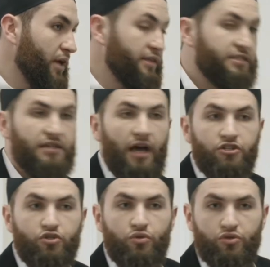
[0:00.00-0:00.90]
And this is a
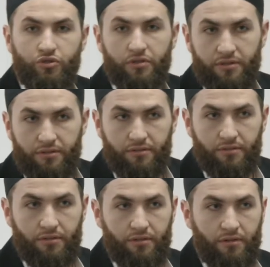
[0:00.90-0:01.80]
high school student.
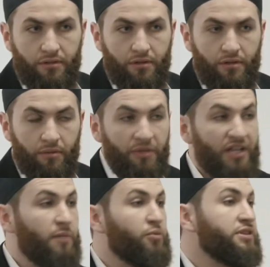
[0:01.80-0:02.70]
May
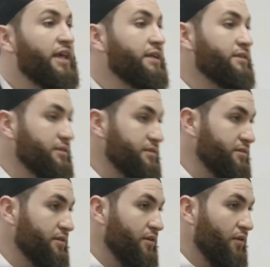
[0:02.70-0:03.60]
Allah protect
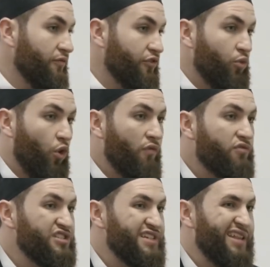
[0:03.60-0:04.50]
us from
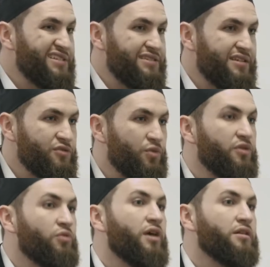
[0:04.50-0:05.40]
overzealousness with
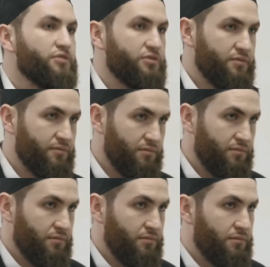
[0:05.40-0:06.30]
no knowledge.
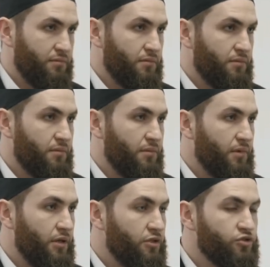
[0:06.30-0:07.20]

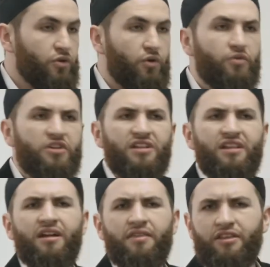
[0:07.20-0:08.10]
So there's a
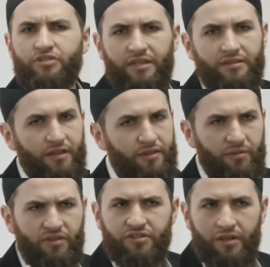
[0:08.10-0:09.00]
lot of things you can tell that,
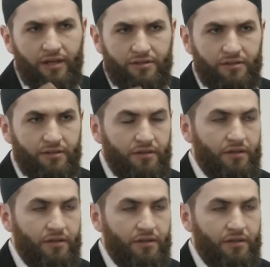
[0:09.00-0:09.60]
but there's a lot.